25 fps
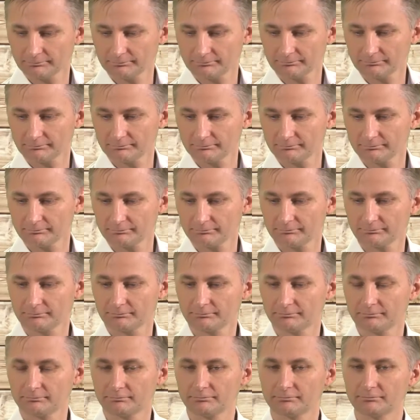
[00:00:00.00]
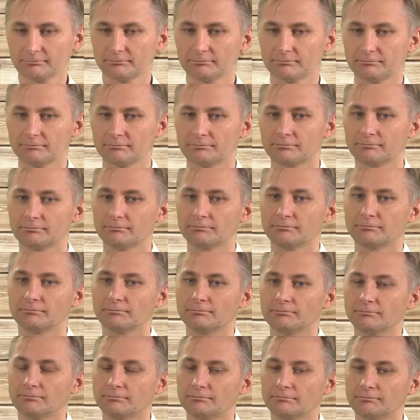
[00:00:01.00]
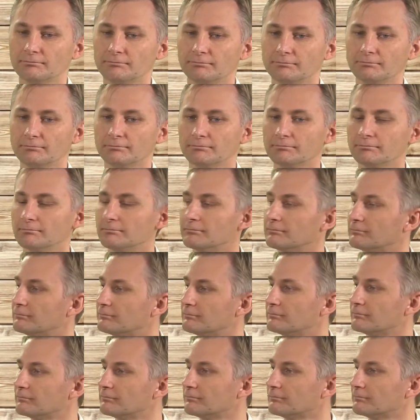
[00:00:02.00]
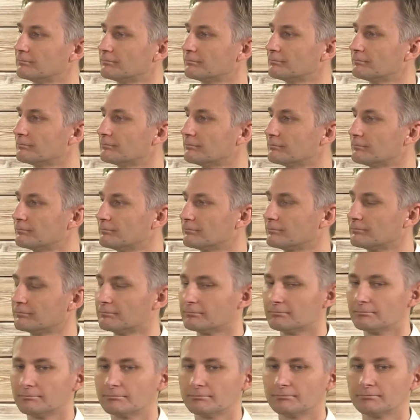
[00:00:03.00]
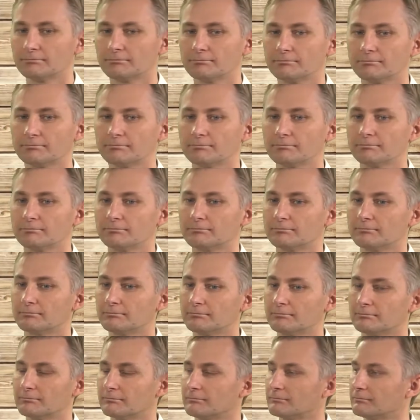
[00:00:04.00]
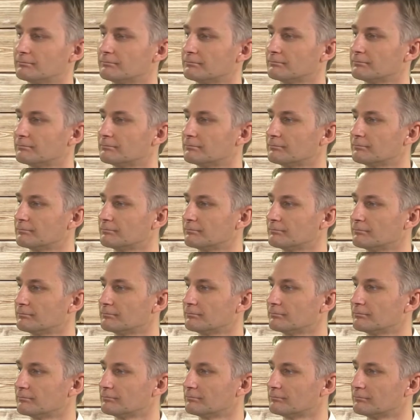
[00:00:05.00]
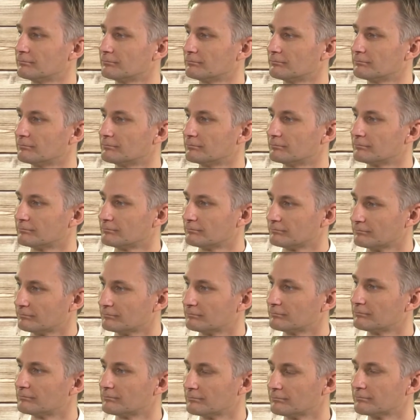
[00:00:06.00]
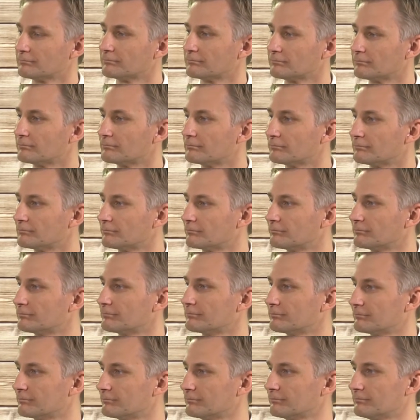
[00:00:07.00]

No words are spoken by the person on screen.